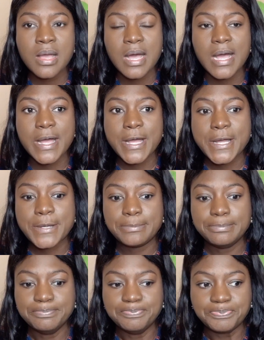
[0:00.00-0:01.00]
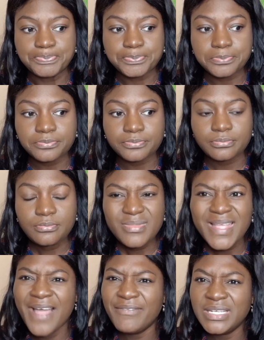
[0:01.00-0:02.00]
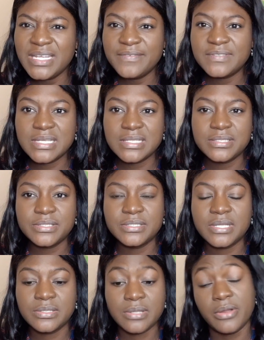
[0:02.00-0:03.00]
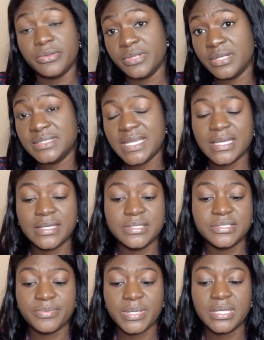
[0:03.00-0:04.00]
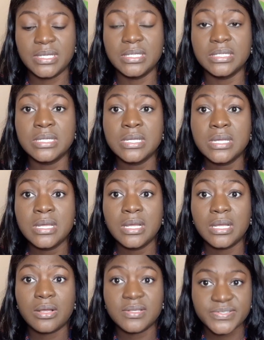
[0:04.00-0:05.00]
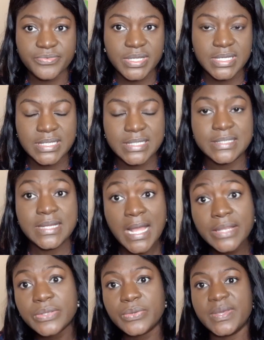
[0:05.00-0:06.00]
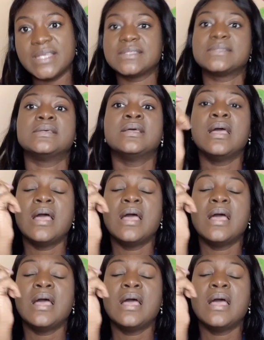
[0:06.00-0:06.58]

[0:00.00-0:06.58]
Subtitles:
Um, Having lived in or done tech in Jamaica, Costa Rica, and the US,